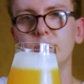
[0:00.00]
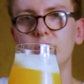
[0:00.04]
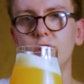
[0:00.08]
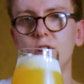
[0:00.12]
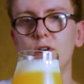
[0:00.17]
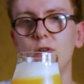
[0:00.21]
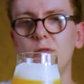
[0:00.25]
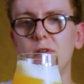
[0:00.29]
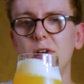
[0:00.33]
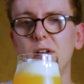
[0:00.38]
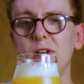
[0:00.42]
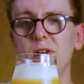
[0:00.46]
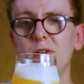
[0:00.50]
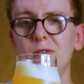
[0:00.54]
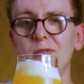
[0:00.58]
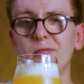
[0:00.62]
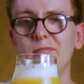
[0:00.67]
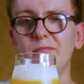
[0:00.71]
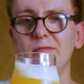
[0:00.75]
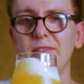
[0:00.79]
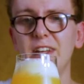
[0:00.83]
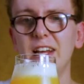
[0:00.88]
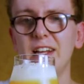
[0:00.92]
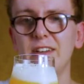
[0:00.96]
Not a
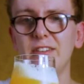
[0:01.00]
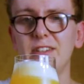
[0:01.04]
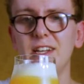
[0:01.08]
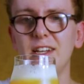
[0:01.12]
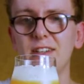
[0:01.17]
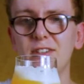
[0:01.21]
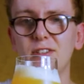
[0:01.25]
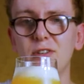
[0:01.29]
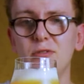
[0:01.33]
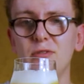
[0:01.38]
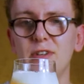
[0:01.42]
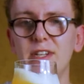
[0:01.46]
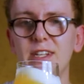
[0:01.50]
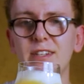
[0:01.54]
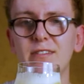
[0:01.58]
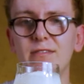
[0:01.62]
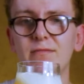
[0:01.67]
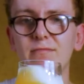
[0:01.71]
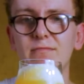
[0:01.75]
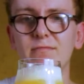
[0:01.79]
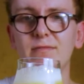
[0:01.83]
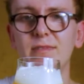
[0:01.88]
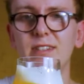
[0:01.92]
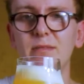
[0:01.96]
lot, nectarine,
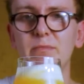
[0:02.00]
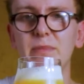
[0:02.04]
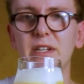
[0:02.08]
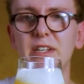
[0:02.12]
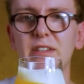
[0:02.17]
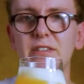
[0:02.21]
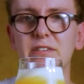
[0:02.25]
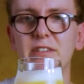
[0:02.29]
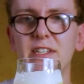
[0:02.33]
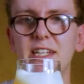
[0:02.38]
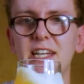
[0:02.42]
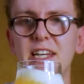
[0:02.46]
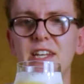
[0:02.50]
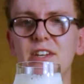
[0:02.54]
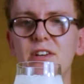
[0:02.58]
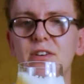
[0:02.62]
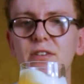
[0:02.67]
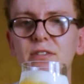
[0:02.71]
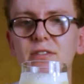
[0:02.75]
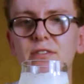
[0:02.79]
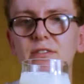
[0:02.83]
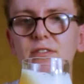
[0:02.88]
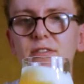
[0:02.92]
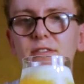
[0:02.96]
bit of
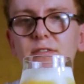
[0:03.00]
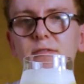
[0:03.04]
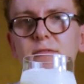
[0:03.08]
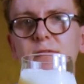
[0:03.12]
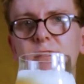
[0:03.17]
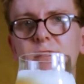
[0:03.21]
zinginess,